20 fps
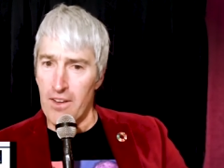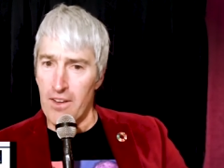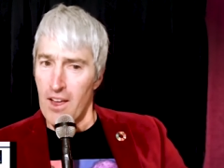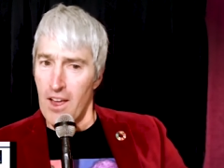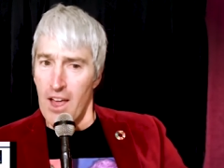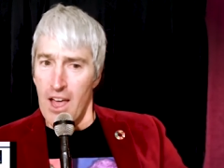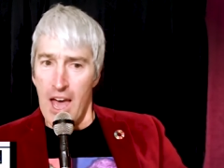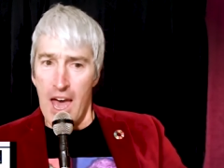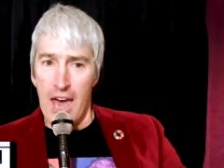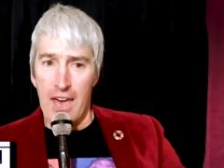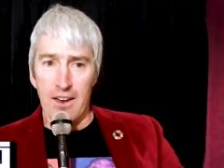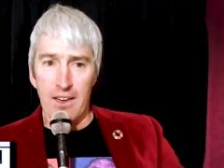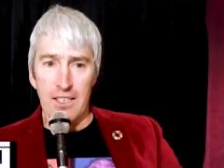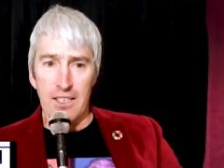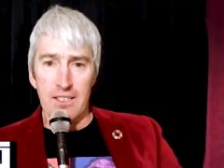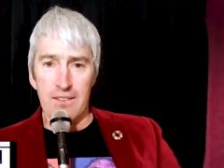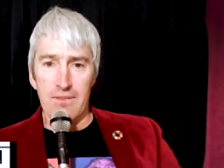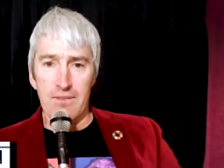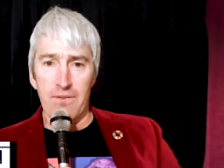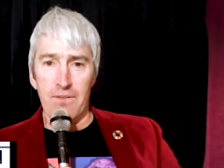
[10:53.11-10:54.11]
And I
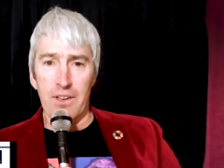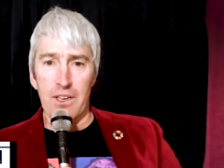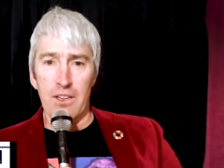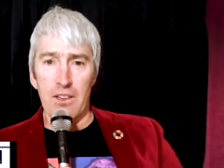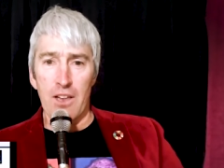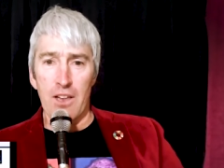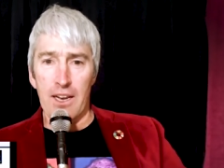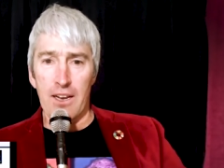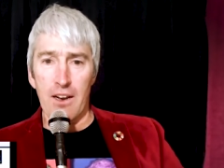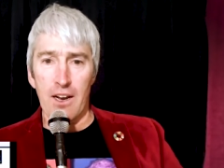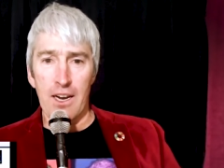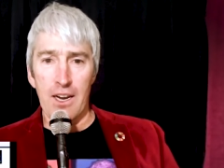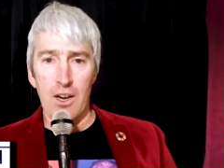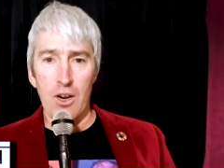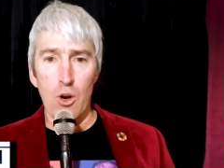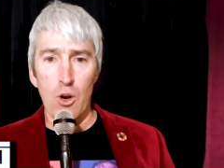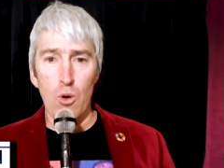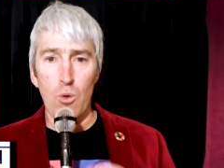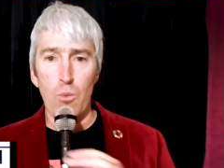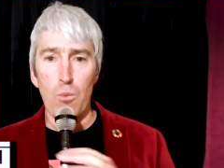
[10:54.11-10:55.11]
feel like I know
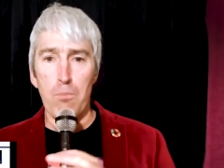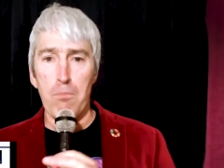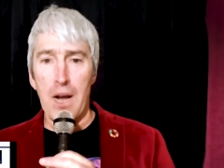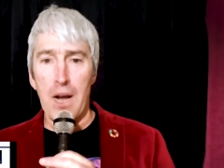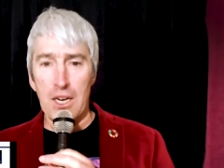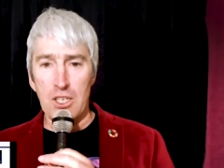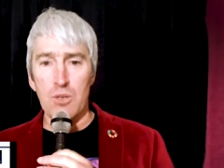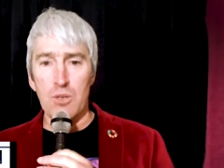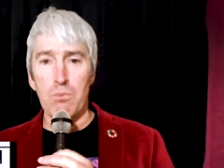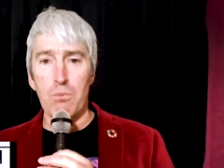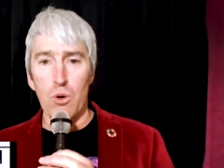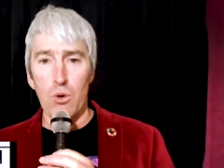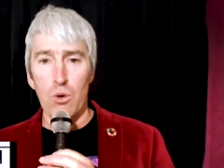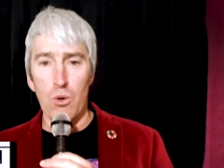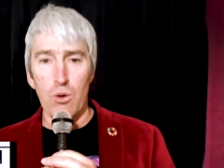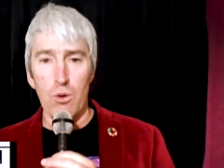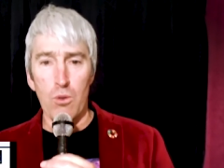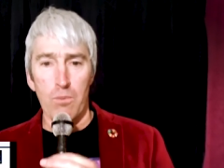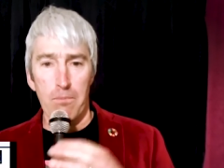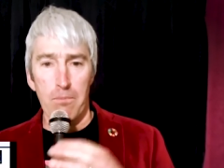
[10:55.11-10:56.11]
much more.
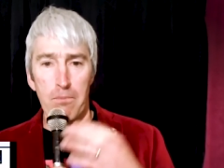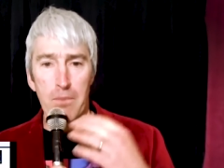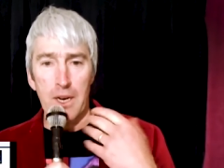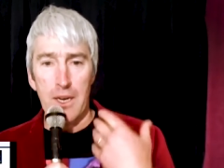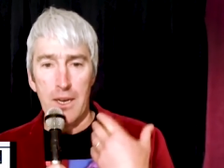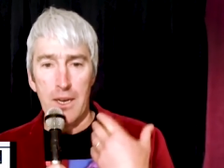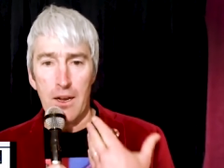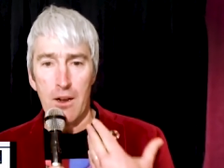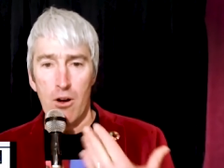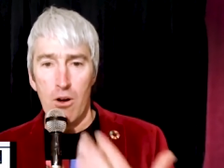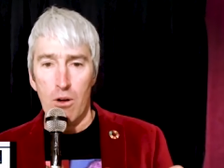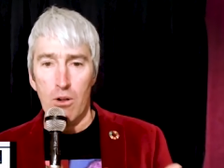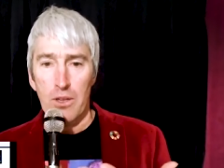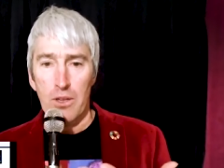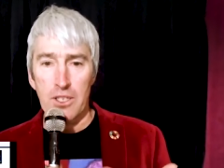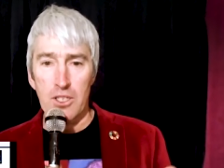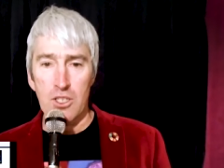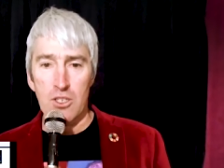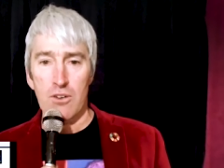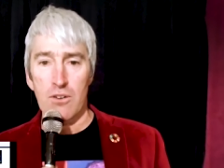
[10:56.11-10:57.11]
My whole
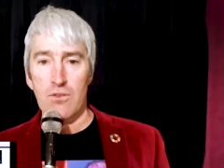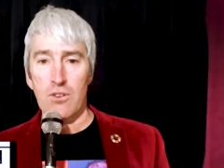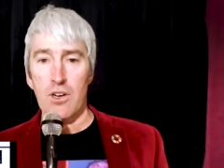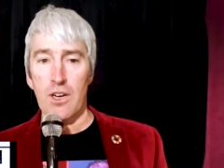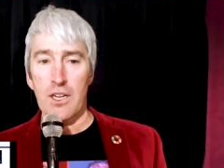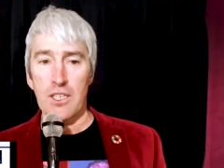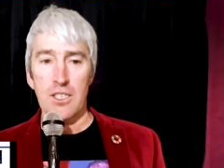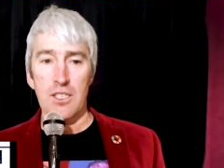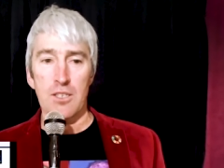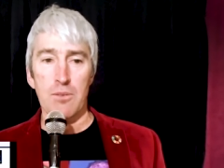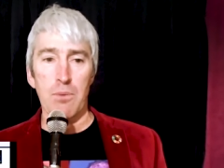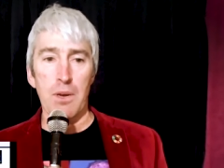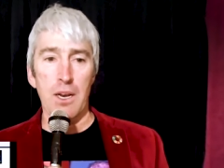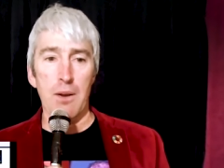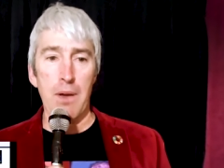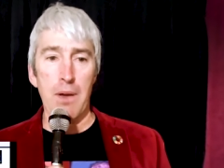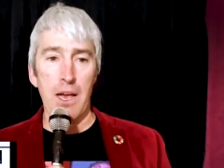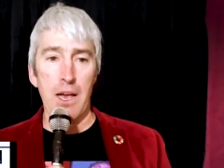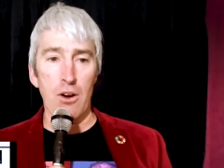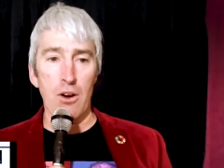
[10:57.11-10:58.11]
history of science has been about
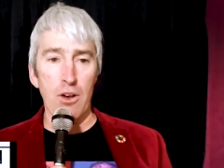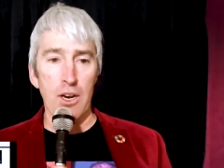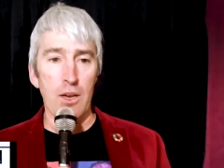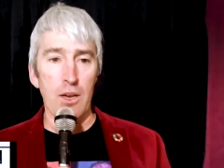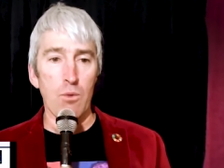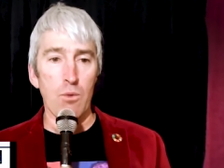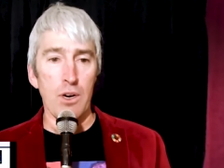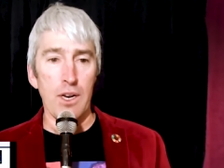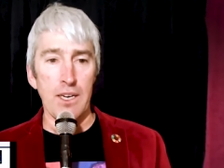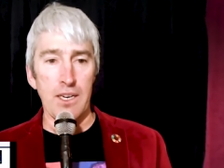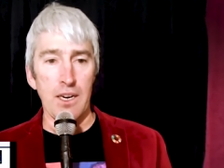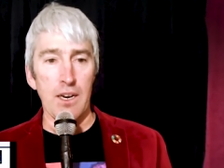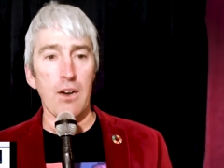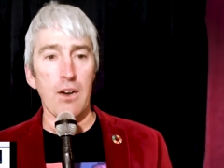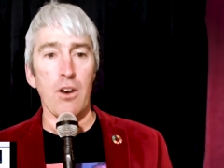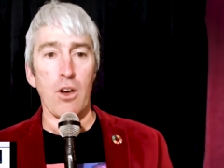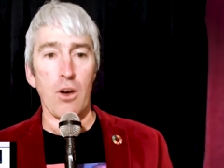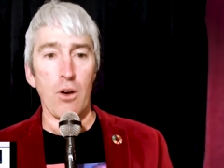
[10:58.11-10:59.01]
learning what I didn't know.